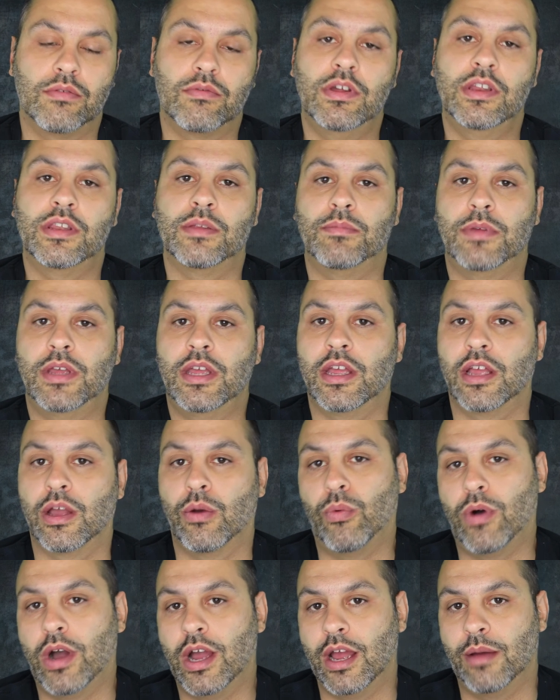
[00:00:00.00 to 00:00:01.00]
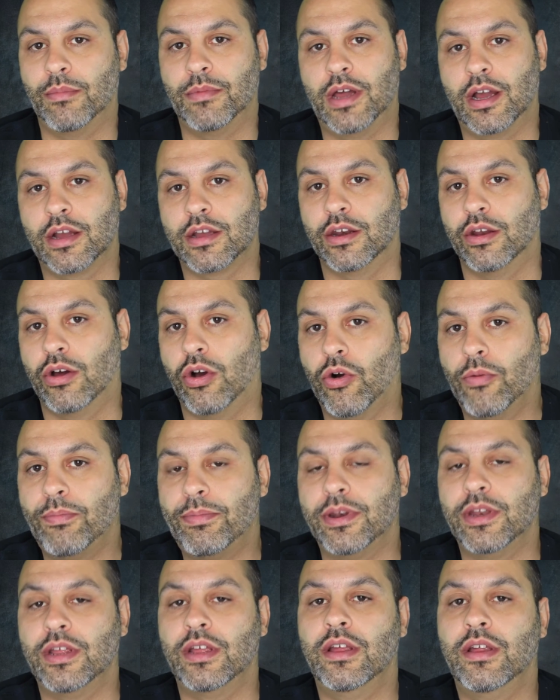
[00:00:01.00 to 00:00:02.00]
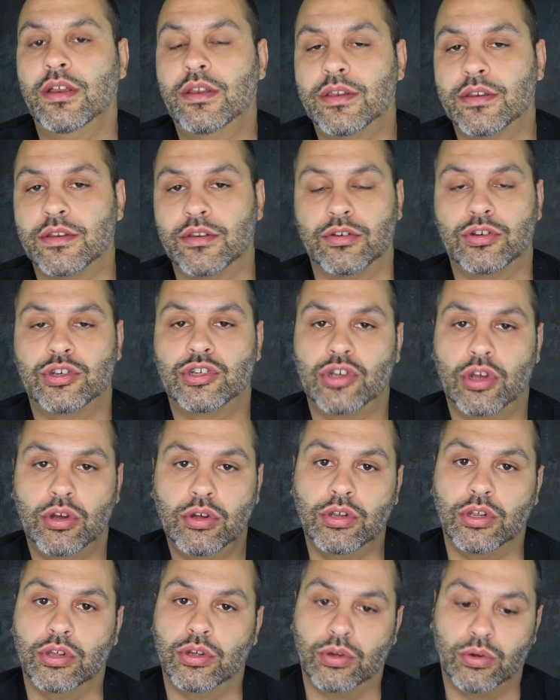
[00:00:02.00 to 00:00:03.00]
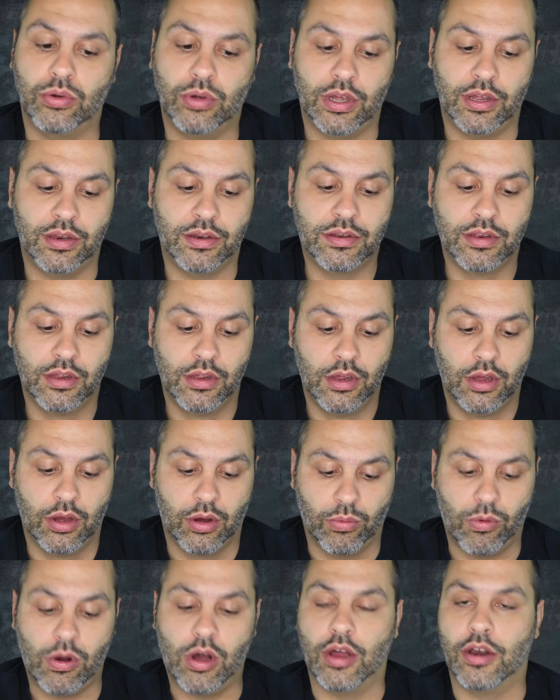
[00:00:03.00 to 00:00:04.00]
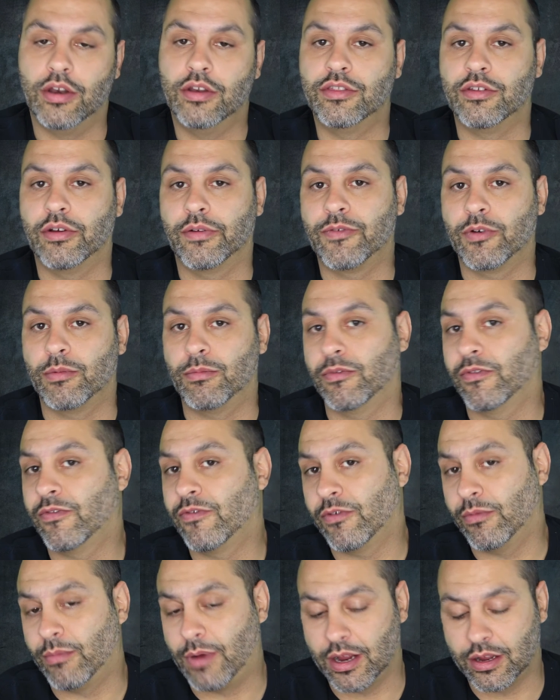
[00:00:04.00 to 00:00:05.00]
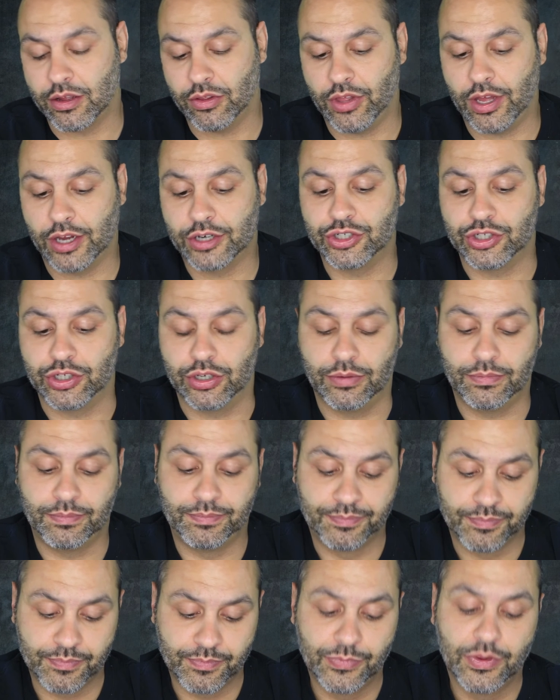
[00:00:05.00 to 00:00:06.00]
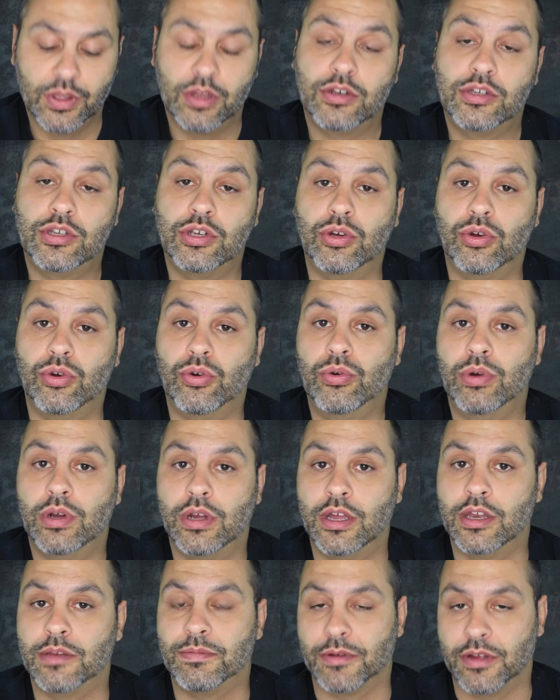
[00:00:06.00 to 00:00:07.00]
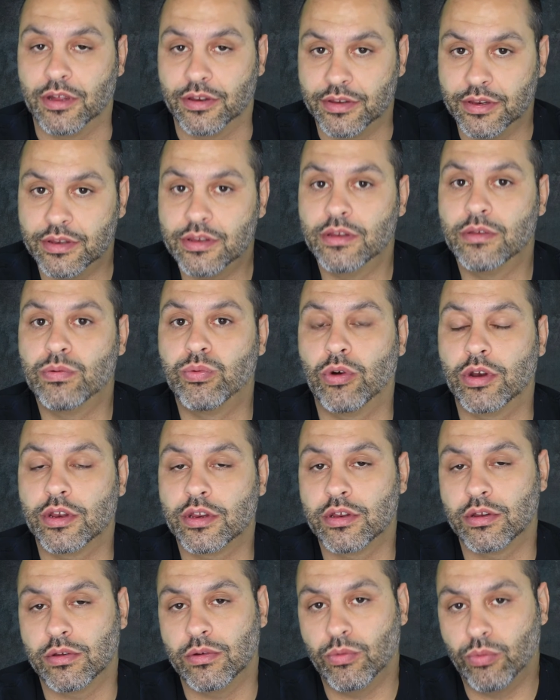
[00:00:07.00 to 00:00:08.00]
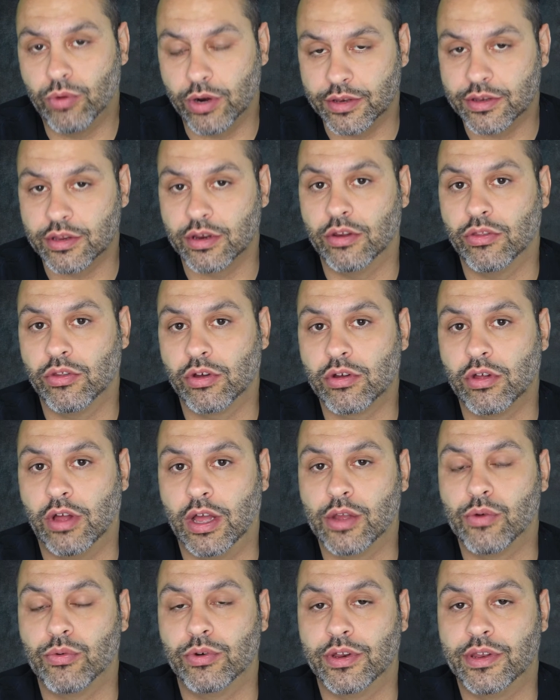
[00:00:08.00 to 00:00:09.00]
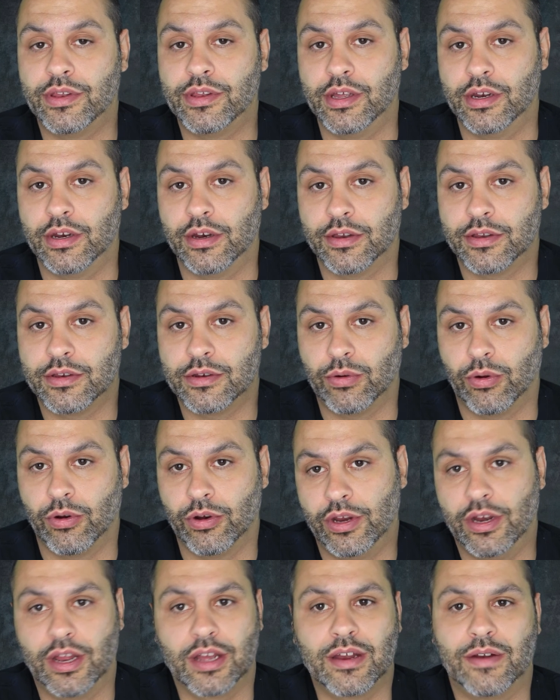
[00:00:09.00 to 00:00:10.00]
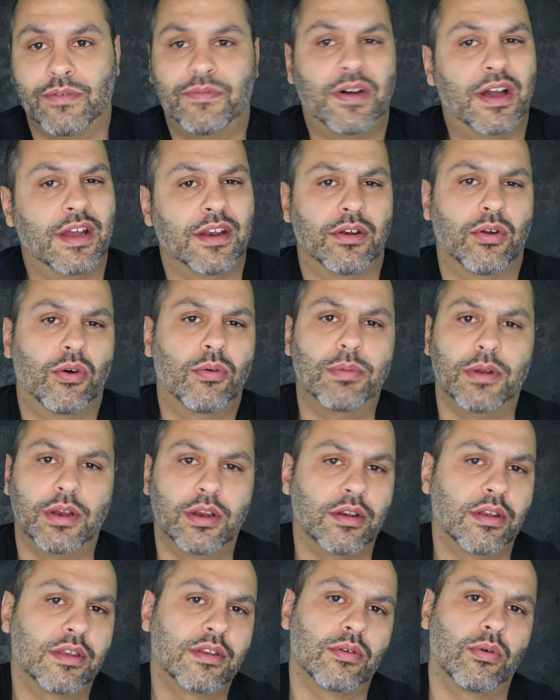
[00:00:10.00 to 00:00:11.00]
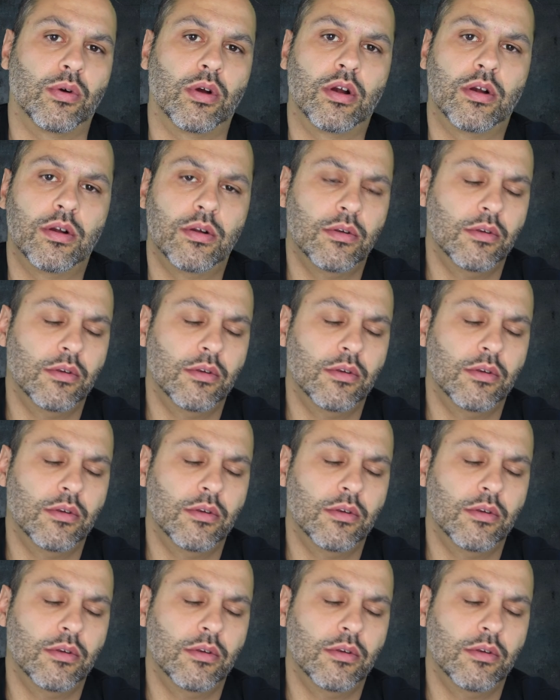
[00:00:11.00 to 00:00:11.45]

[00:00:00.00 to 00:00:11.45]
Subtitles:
reason being and why I'm not going to open these to show you is, one, they're from my collection. Two, is because this is what it's going to look like when you see it in a store. You're not going to find it open in the store.